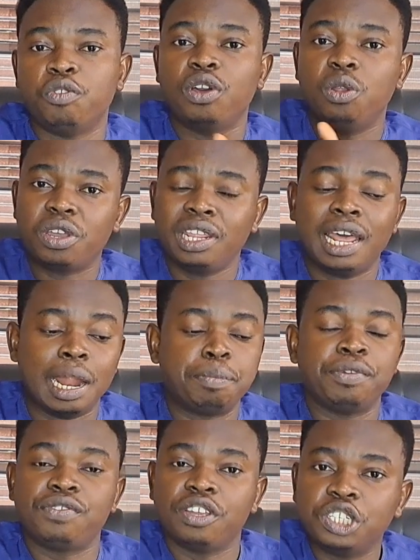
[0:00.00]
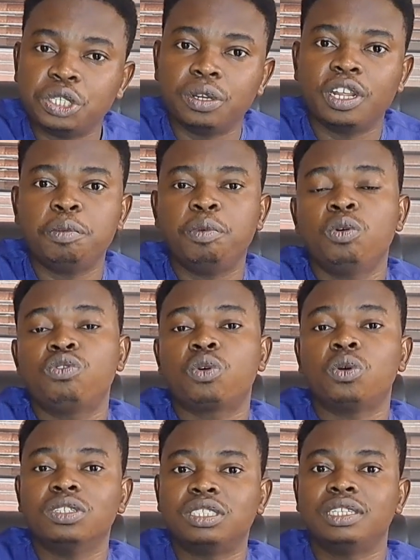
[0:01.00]
If you're looking at appreciation, then you may want to
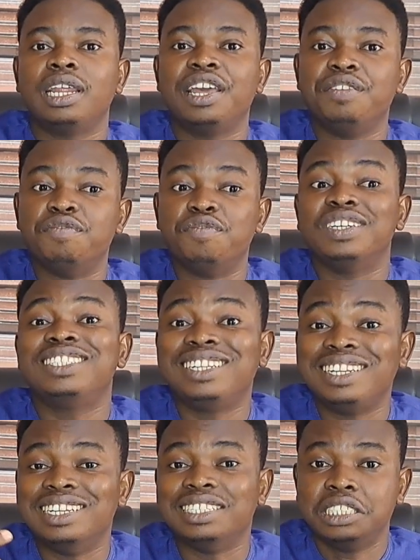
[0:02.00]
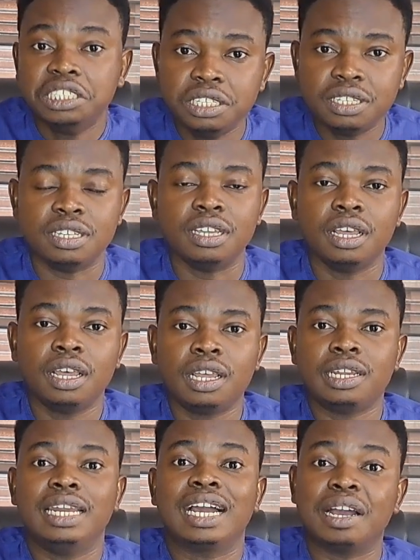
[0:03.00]
consider investing in a city
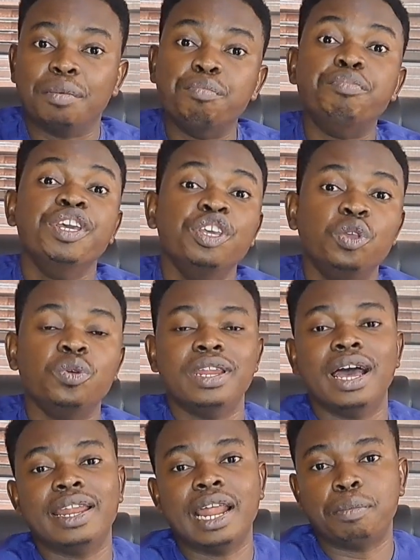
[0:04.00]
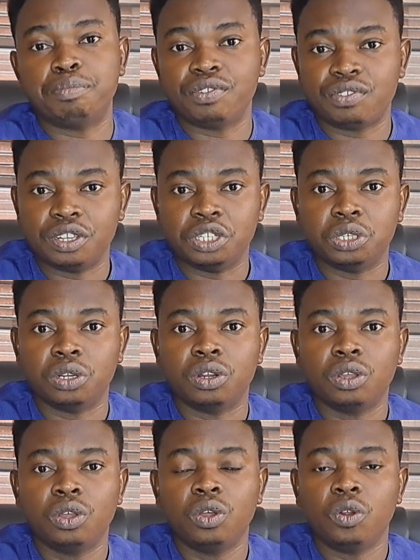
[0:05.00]
that can bring you that appreciation,
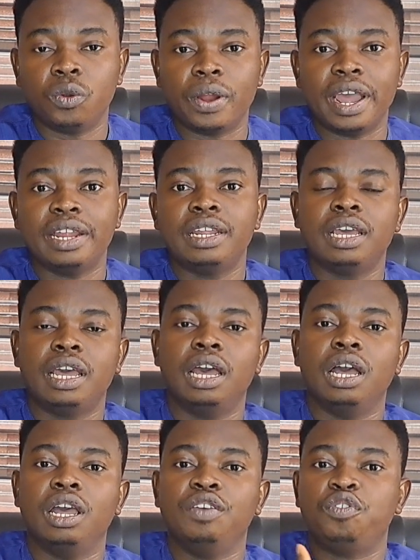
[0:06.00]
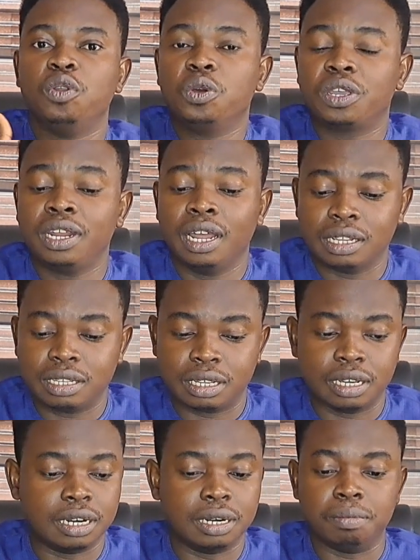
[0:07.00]
right? If you're looking at
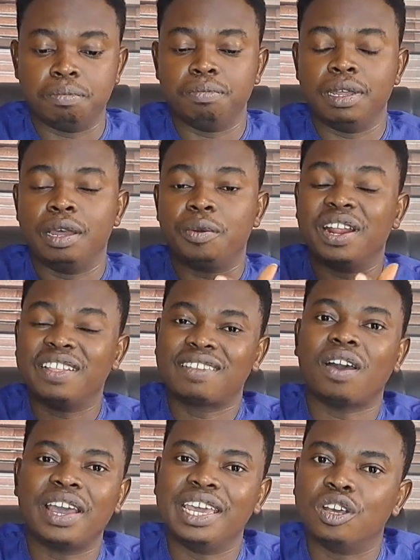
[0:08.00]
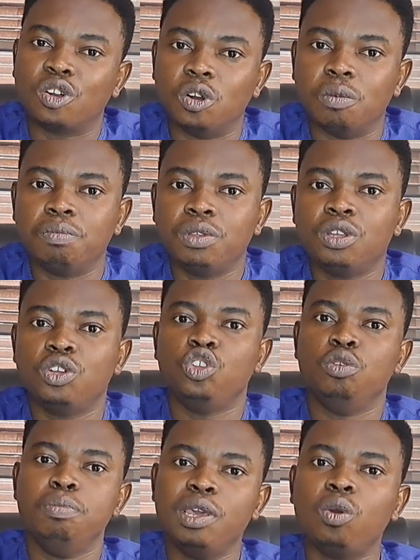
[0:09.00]
a rental income,
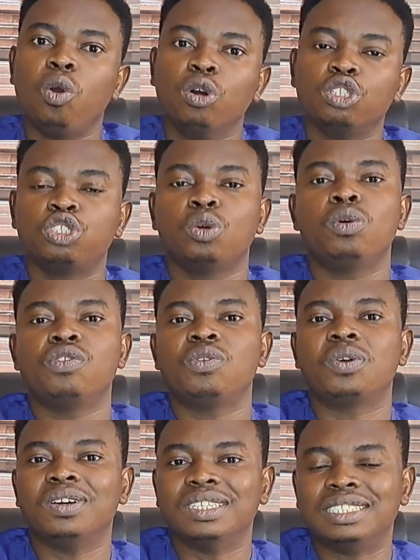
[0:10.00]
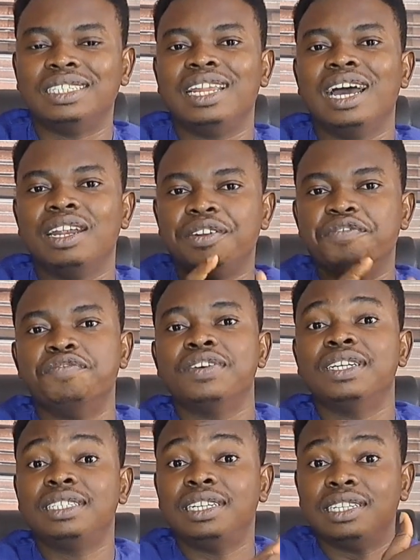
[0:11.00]
you may also want to consider
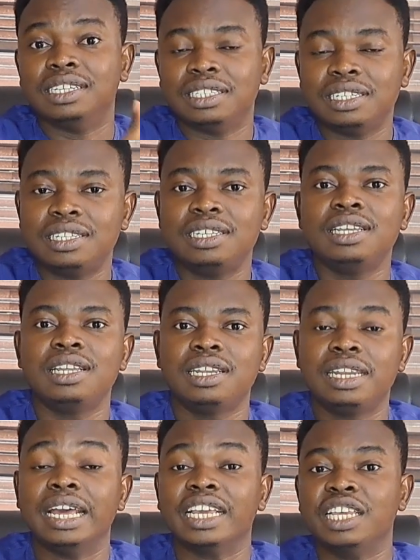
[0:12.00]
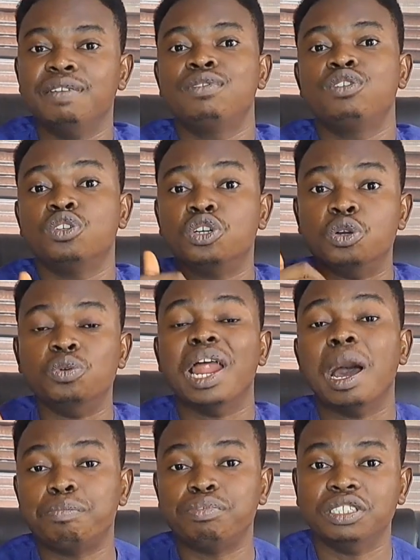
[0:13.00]
investing in a city that gives you good
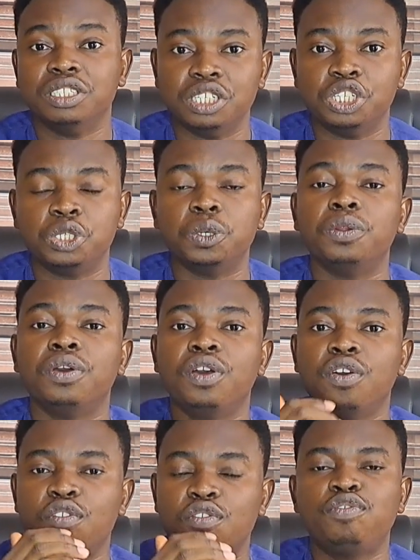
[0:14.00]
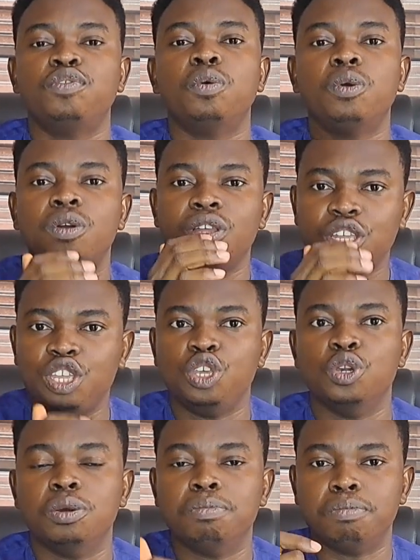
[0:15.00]
appreciation for
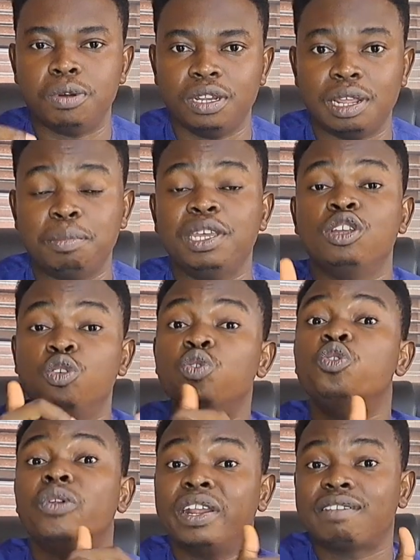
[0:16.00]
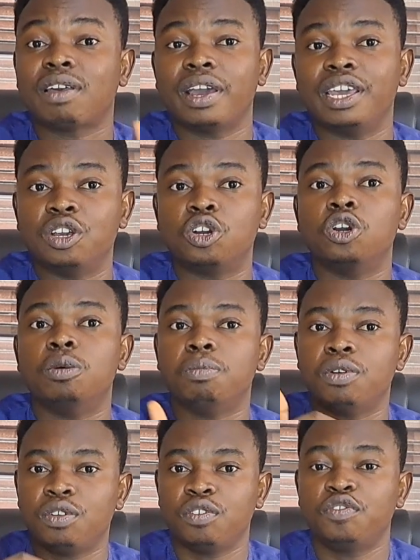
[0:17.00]
your money. I mean, good rental
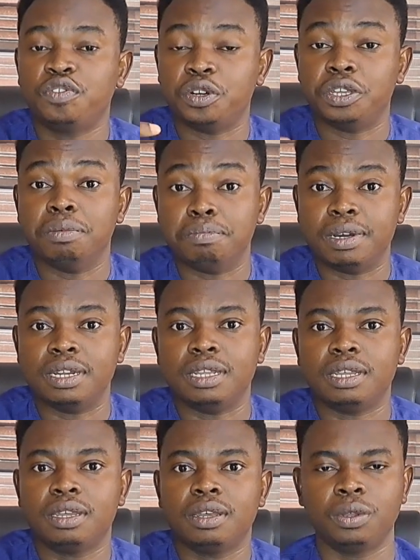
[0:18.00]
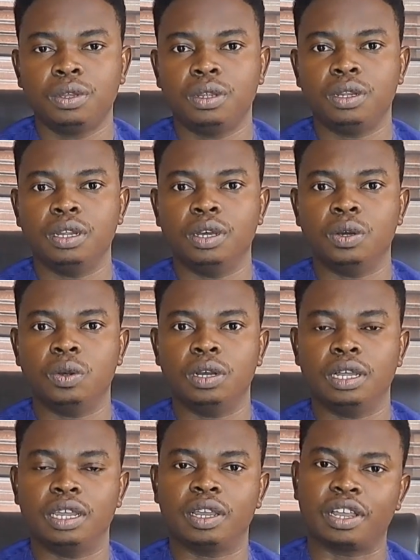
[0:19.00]
income for your money. Now,
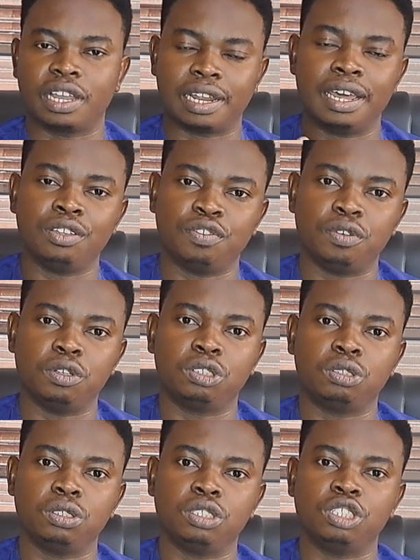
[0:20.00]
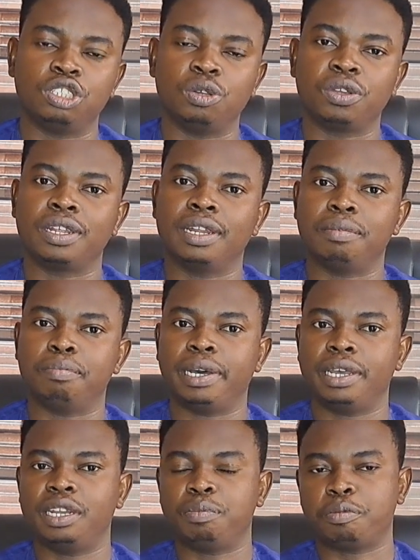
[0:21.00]
if a client of ours is looking at
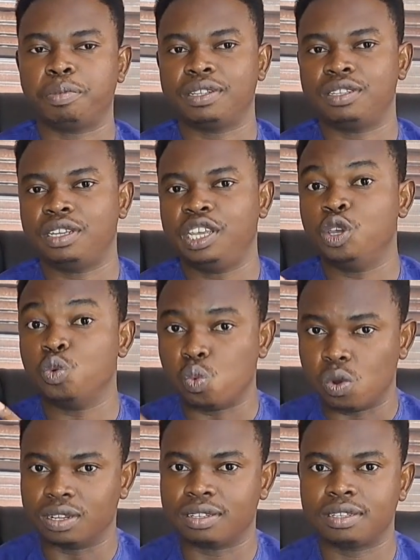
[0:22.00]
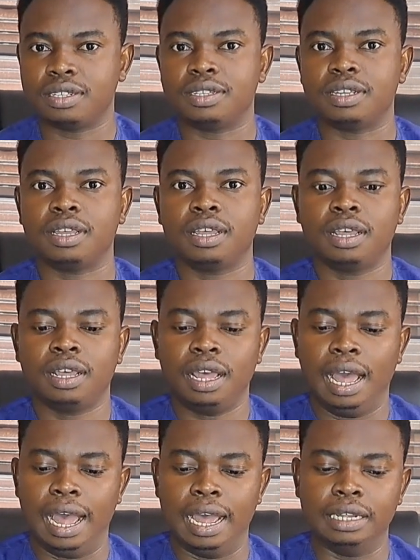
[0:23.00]
buying a property in one city,
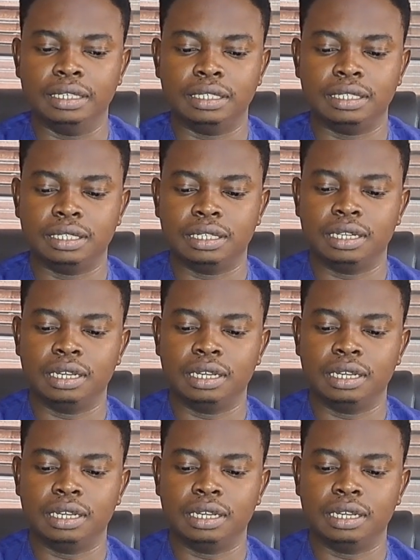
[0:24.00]
and